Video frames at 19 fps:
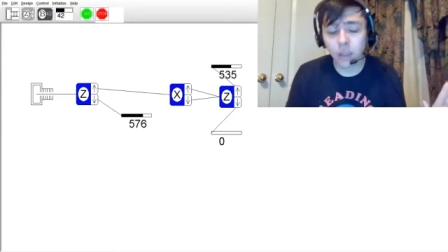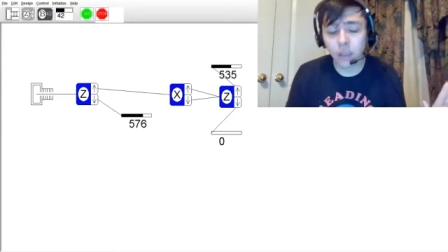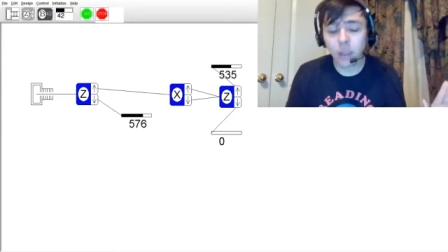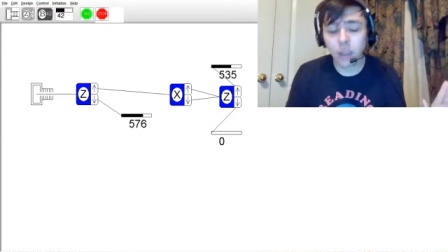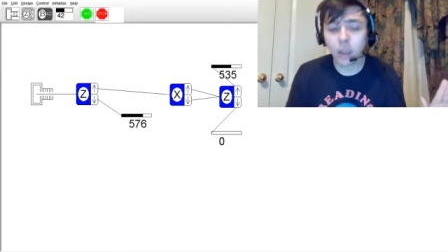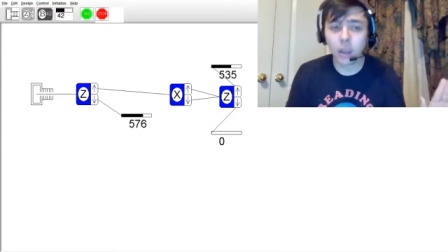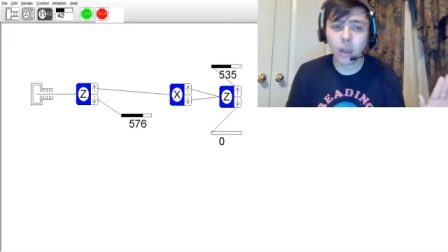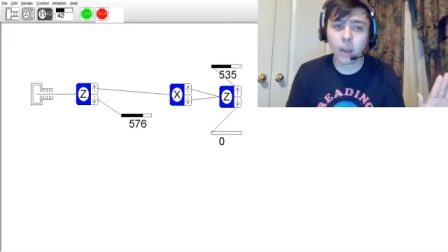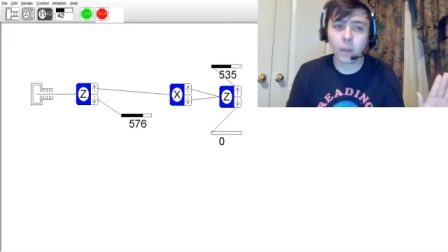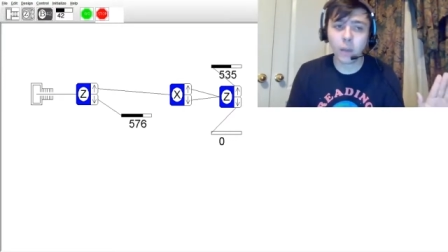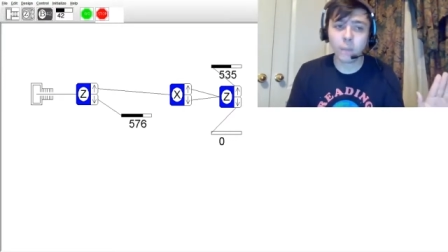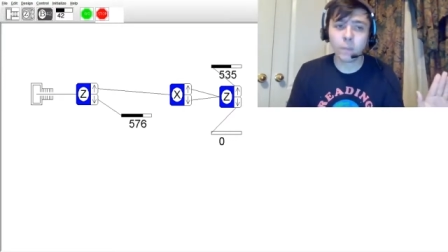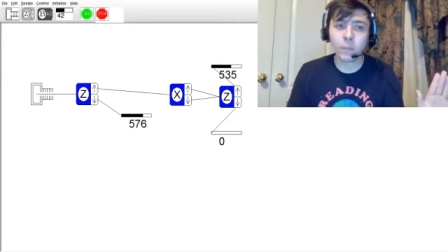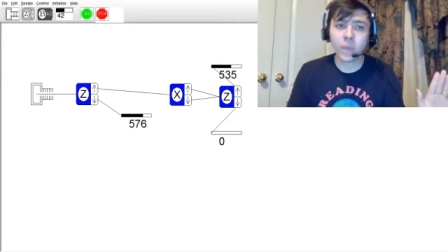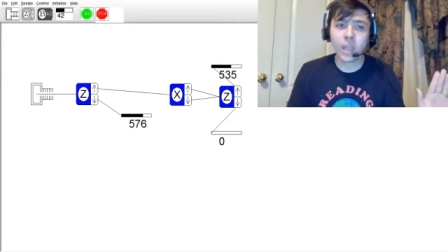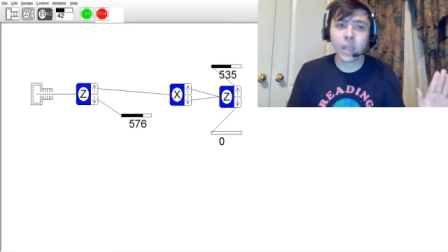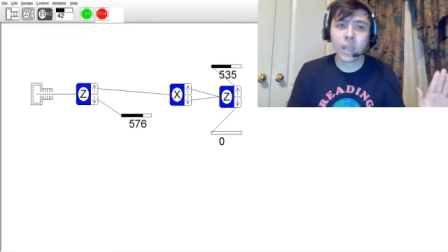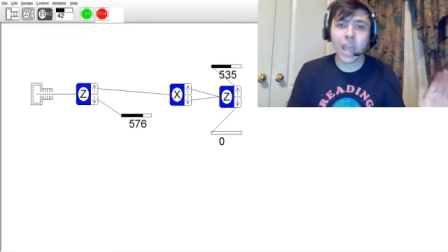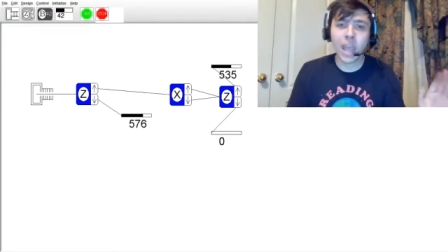Um,
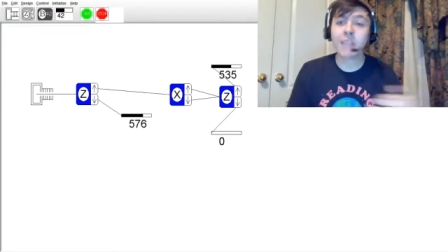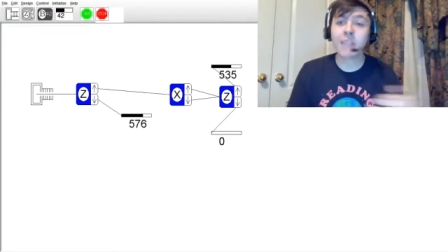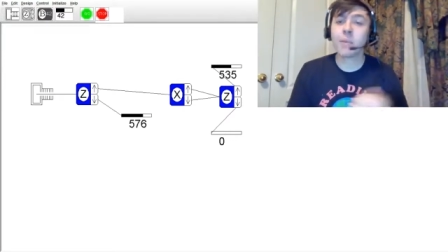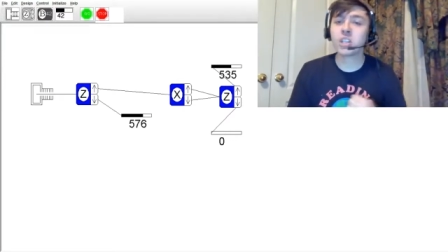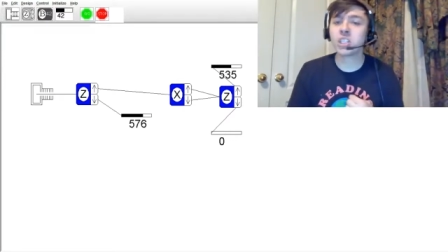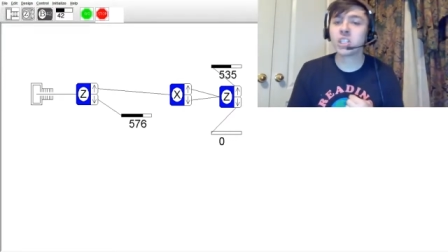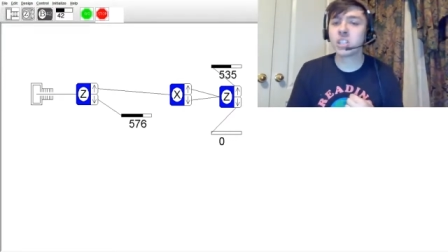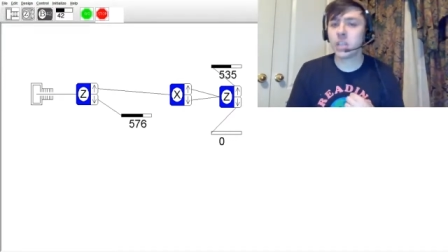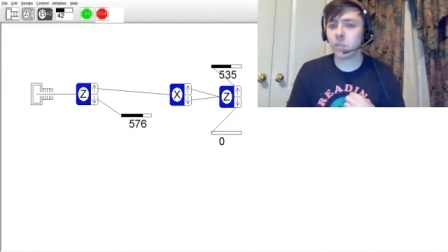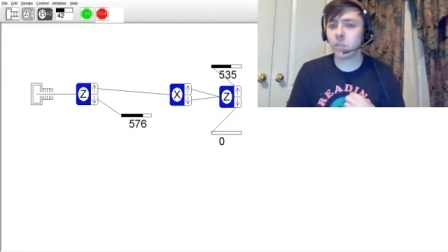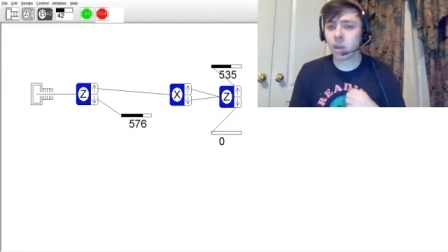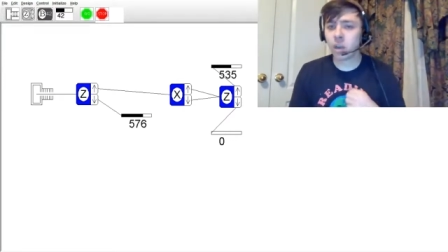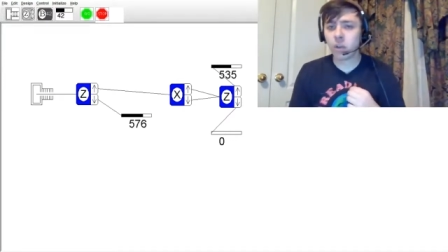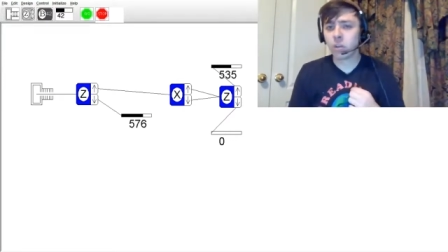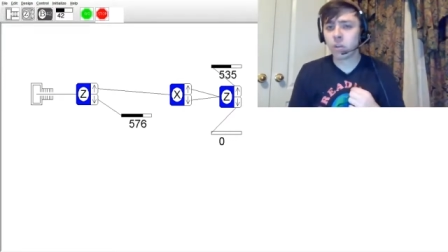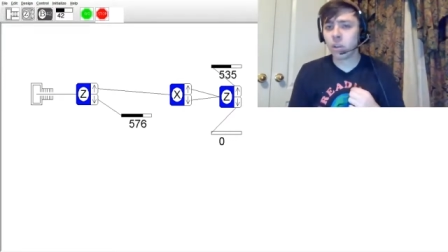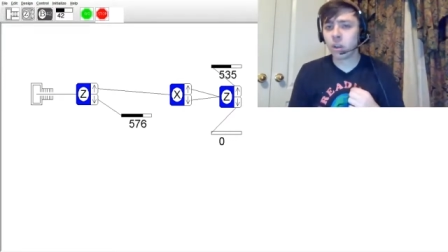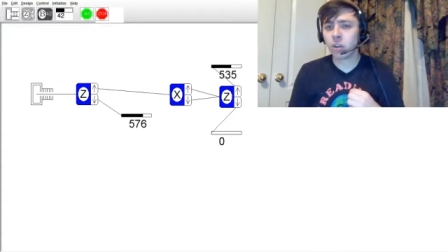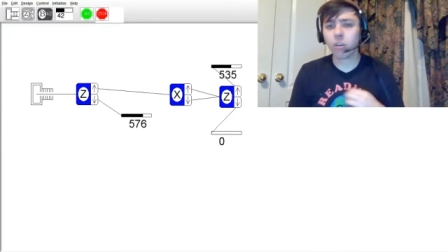as much as when I was
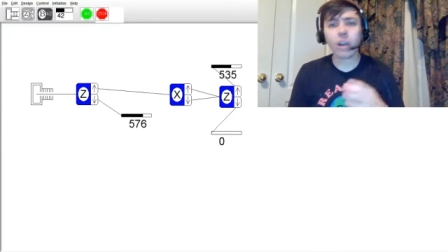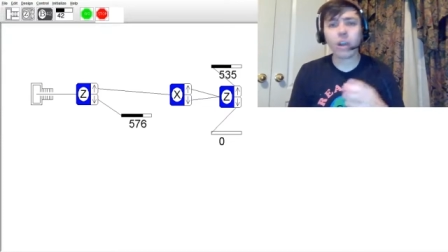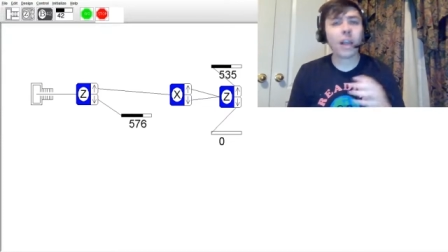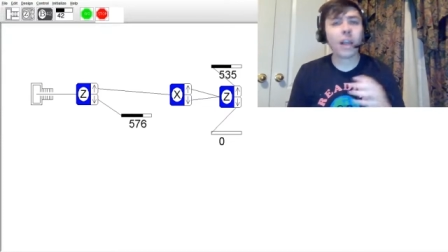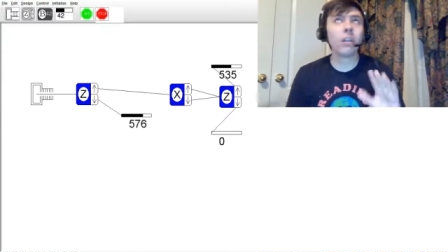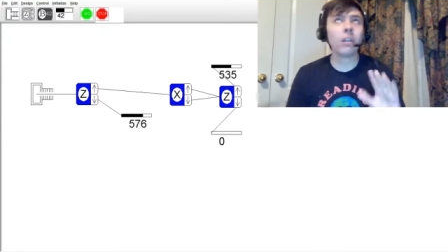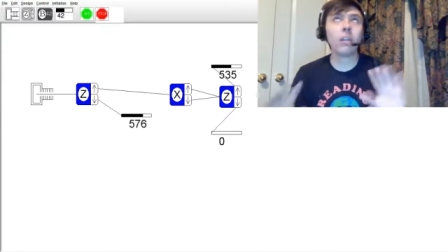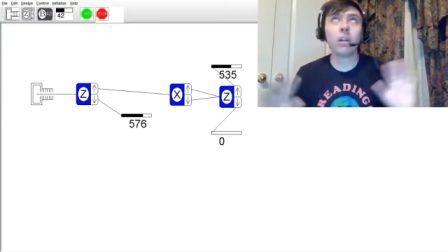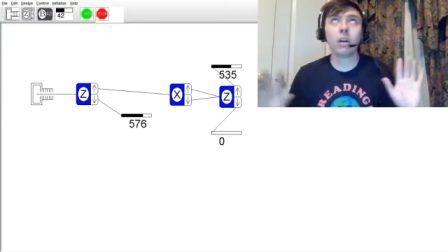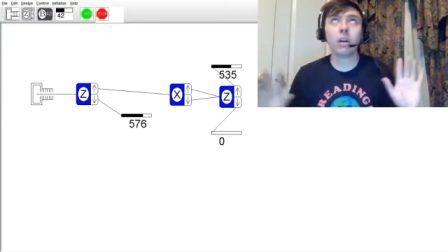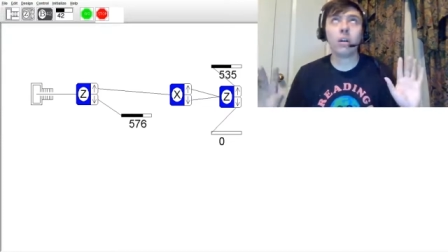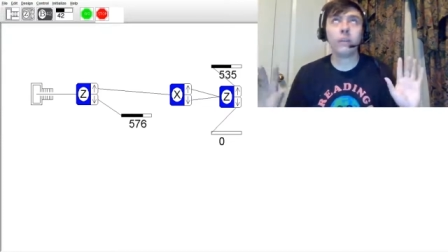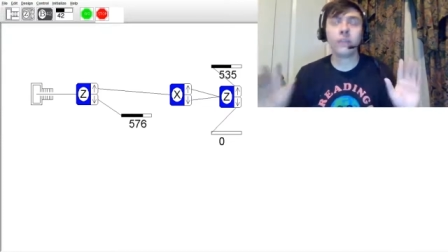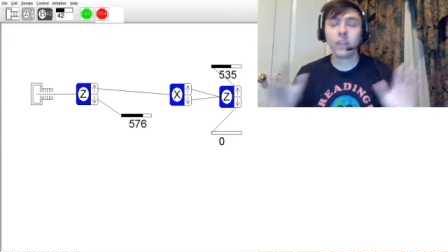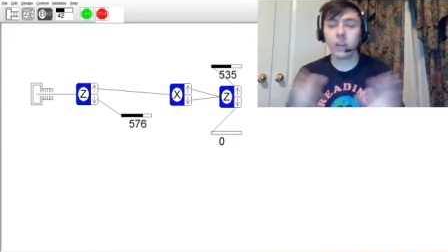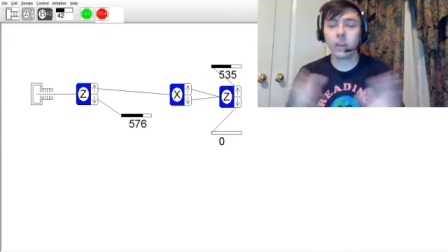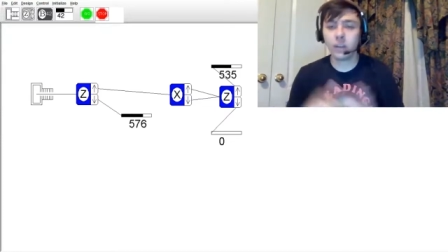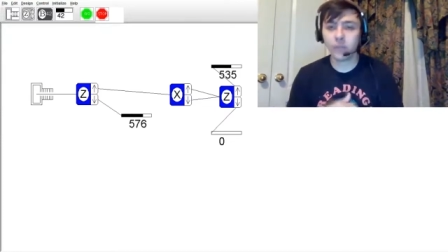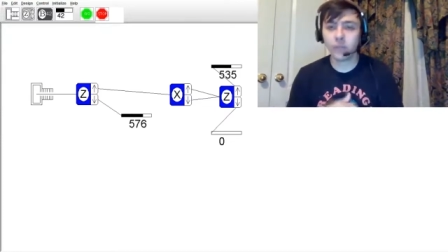younger, I loved
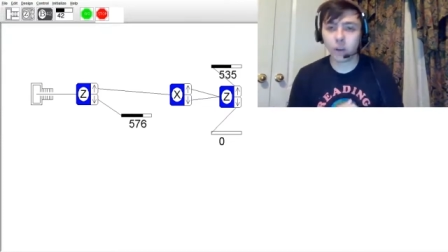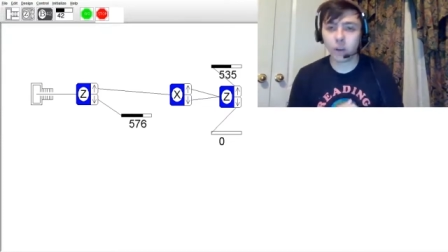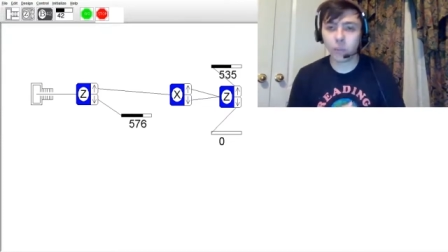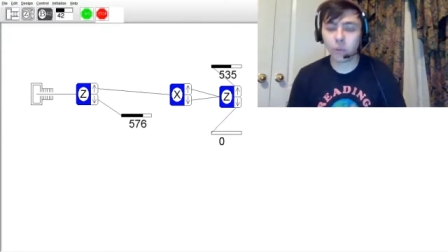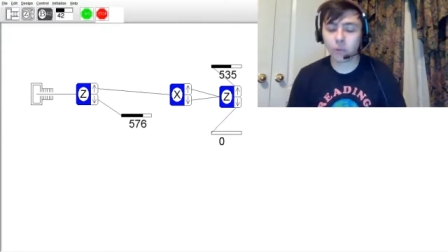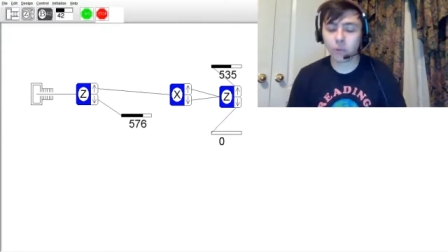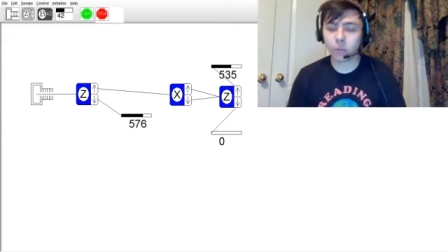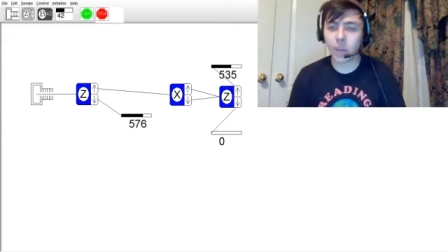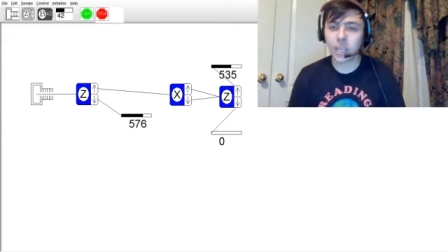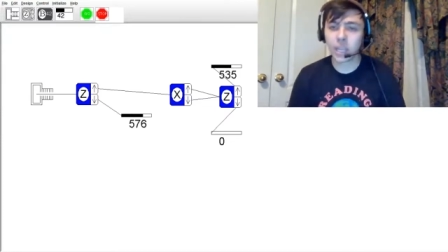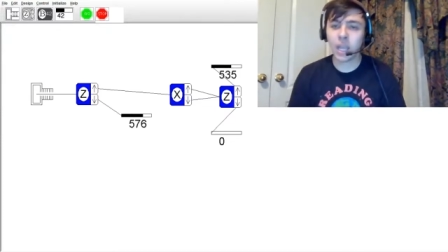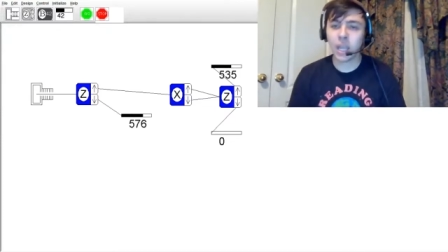hidden variables, right?